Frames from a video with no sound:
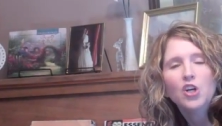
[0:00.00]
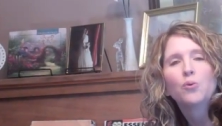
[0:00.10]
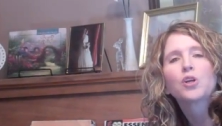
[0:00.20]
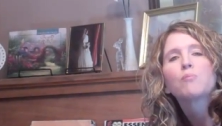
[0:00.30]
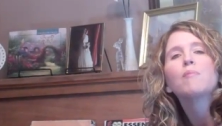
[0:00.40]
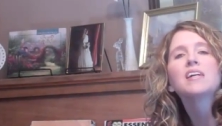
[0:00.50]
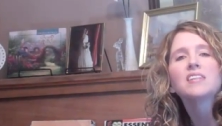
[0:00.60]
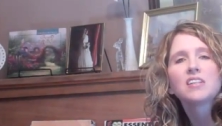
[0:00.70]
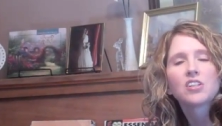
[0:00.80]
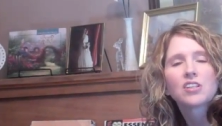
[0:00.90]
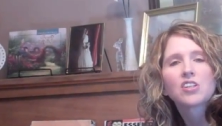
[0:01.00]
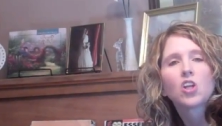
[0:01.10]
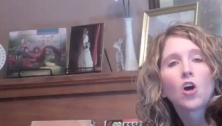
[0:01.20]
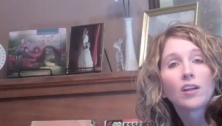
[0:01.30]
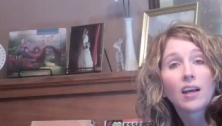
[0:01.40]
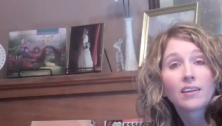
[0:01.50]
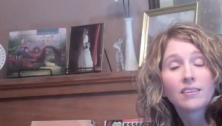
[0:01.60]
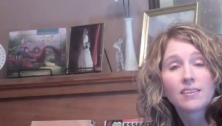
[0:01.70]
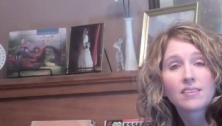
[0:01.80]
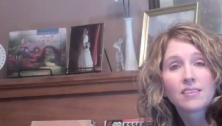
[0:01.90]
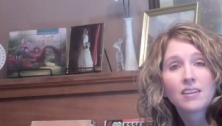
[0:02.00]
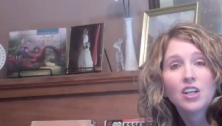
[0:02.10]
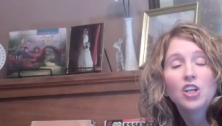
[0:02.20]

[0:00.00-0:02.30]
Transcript: Well, your message is a lot like this.